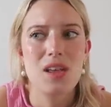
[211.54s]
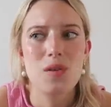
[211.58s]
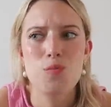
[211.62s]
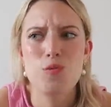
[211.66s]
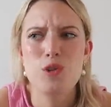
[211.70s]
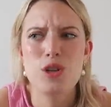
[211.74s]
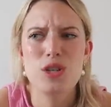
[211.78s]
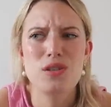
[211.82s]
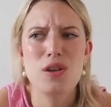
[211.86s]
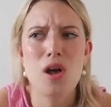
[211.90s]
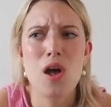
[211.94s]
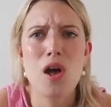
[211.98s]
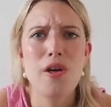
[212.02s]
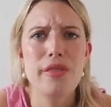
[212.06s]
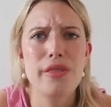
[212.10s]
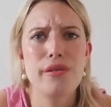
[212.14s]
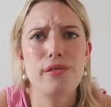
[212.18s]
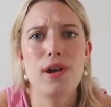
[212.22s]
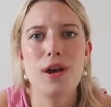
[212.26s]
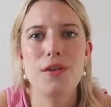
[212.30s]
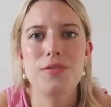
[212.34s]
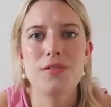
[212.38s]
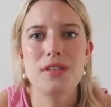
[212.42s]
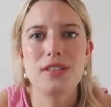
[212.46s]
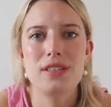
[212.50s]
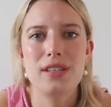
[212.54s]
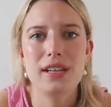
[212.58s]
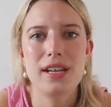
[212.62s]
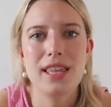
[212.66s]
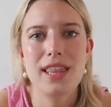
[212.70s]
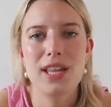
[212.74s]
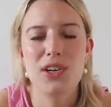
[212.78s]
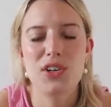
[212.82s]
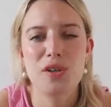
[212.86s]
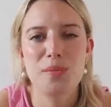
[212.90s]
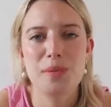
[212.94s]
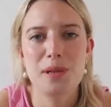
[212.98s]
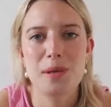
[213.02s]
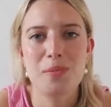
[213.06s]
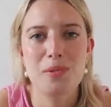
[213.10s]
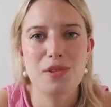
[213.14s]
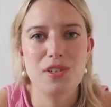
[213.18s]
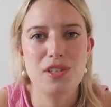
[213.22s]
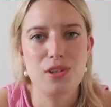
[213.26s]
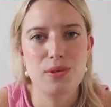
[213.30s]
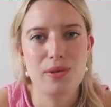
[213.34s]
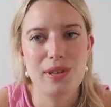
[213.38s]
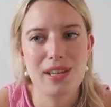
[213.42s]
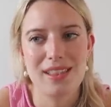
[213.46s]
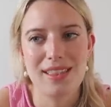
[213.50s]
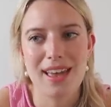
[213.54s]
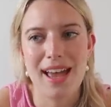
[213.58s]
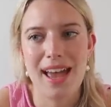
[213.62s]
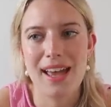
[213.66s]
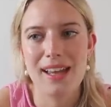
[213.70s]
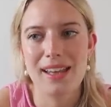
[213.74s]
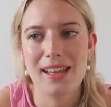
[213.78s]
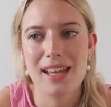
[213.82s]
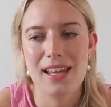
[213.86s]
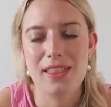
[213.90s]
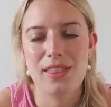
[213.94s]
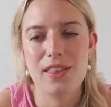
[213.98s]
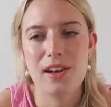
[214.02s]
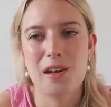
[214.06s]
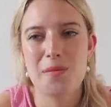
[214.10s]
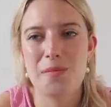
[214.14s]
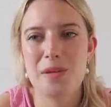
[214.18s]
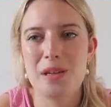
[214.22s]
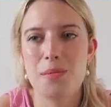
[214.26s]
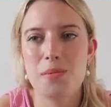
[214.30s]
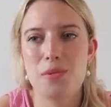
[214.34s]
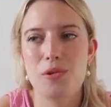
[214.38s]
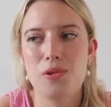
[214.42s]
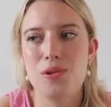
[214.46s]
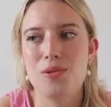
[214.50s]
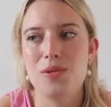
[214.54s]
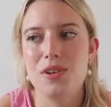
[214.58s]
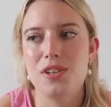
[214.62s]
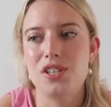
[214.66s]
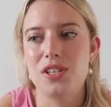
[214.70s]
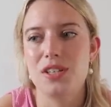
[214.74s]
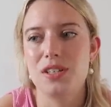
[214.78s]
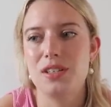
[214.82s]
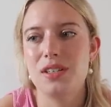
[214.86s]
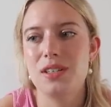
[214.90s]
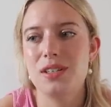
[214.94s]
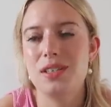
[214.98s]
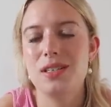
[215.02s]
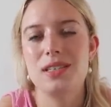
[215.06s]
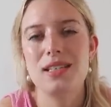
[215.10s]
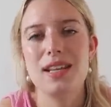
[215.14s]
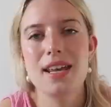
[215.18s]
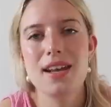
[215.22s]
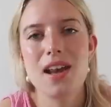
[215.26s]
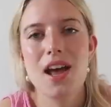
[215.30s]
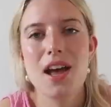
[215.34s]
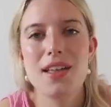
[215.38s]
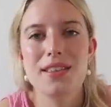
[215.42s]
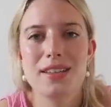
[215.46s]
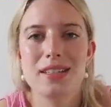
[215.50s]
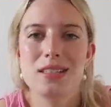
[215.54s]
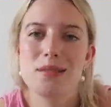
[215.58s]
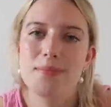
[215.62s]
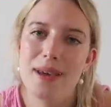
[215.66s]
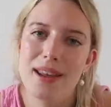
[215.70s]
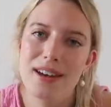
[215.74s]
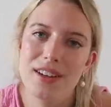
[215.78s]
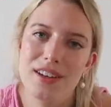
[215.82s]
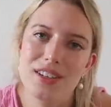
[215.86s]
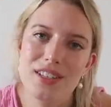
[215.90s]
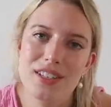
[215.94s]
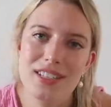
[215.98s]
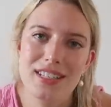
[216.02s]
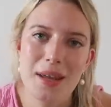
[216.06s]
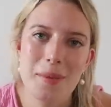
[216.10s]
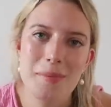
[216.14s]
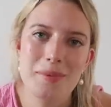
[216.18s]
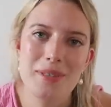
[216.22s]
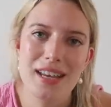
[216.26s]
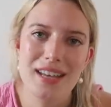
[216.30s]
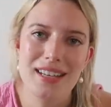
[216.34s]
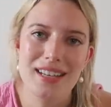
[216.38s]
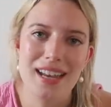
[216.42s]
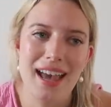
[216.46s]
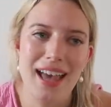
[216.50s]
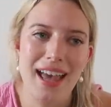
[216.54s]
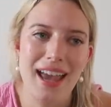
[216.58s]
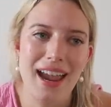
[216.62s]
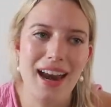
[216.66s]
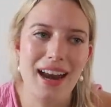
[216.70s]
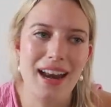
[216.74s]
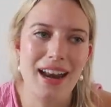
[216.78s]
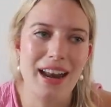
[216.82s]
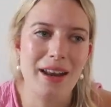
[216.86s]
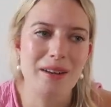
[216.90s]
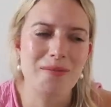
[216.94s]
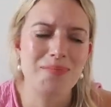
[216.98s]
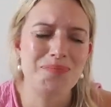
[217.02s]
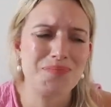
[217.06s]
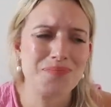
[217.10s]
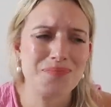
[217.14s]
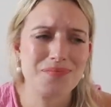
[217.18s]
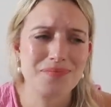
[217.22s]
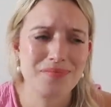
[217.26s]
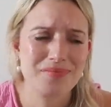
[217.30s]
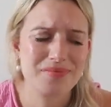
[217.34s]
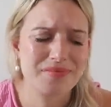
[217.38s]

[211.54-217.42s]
just all throughout the city there were people doing that. Like there were people who would just sit on the Spanish steps at night, and